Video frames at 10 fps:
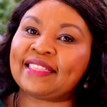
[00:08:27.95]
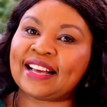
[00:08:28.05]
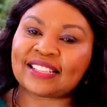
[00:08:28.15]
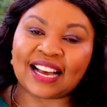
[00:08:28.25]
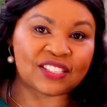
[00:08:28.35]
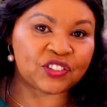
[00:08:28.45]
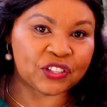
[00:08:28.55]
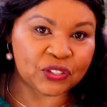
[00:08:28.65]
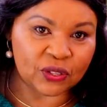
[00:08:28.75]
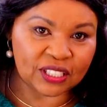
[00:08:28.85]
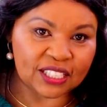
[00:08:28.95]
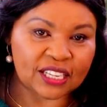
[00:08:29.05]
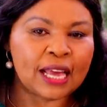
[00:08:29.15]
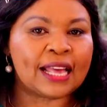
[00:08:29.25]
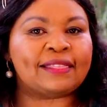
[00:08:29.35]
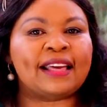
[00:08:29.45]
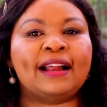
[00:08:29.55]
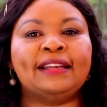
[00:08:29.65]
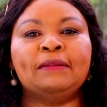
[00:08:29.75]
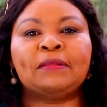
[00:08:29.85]
their scarce resources,
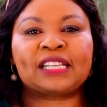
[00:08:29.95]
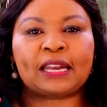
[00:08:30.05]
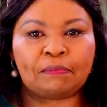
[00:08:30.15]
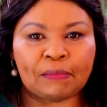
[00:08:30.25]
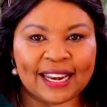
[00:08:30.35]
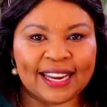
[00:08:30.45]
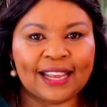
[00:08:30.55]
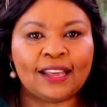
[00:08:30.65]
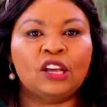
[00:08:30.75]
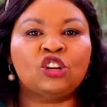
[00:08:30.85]
their limited money,